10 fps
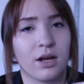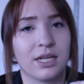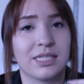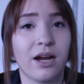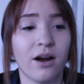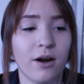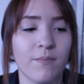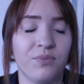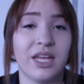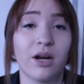because they're
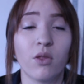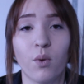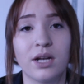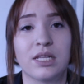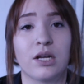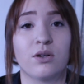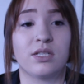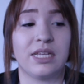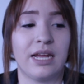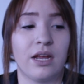the ones that are
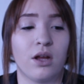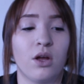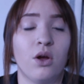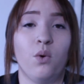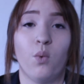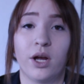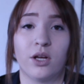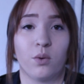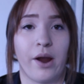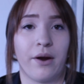seeing what
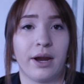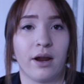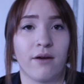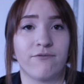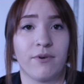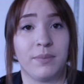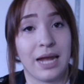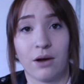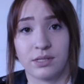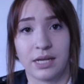you're wearing from the
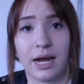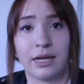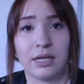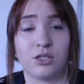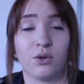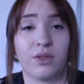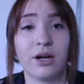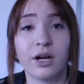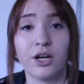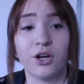outside. And so
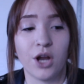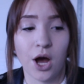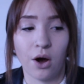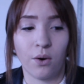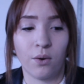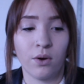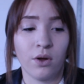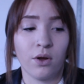they're gonna know,